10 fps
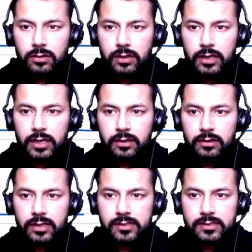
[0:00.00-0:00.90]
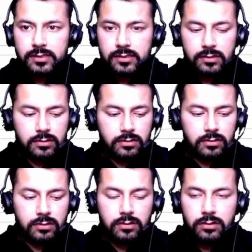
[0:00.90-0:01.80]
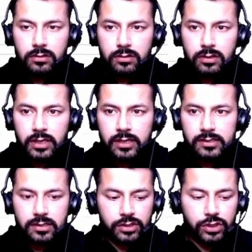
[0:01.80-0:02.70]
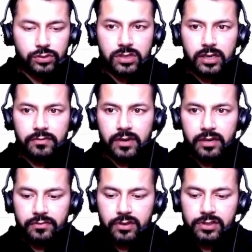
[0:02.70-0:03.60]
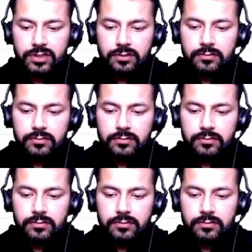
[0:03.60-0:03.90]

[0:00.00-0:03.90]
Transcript: and this is user defined function.